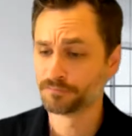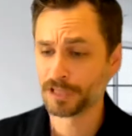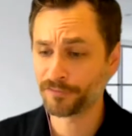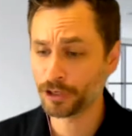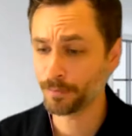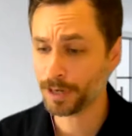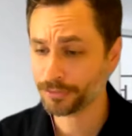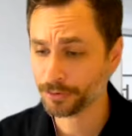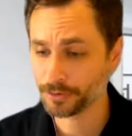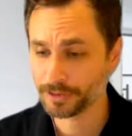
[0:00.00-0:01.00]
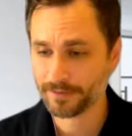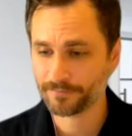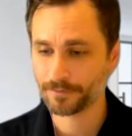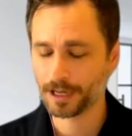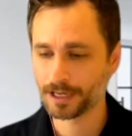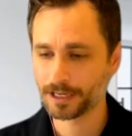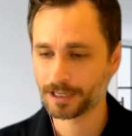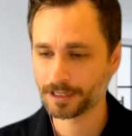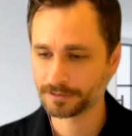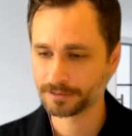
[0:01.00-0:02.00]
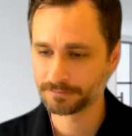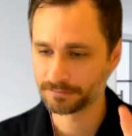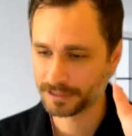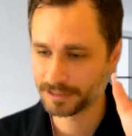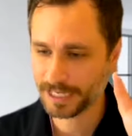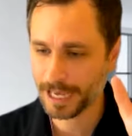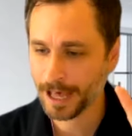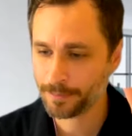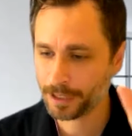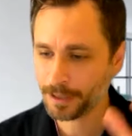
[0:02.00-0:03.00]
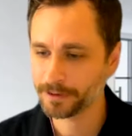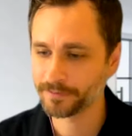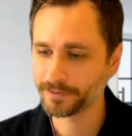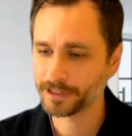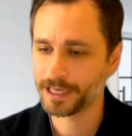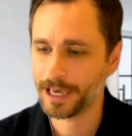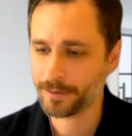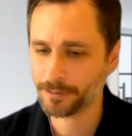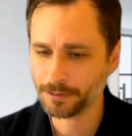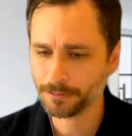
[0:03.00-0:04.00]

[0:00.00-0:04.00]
If you don't mind throwing that tab up of the camera.